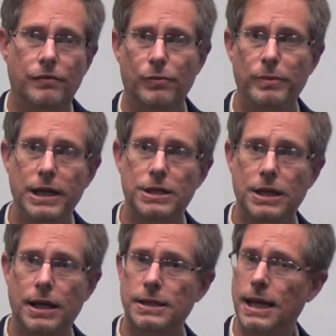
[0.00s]
for me
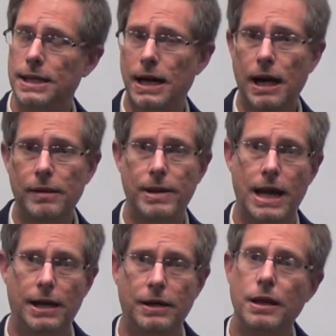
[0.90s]
to take an
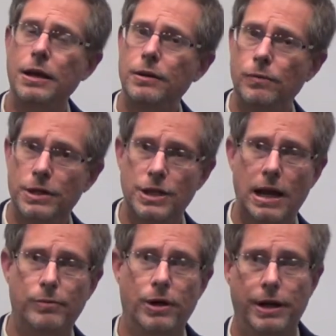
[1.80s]
iPad and run
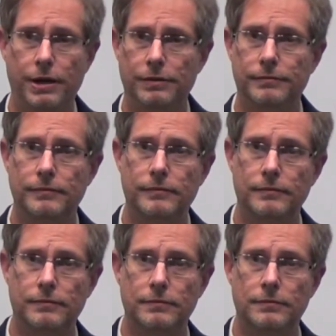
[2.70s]
Jabber on
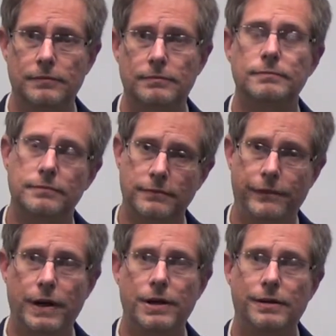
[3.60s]

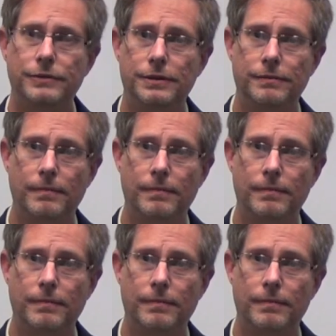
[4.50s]
it? Fair enough?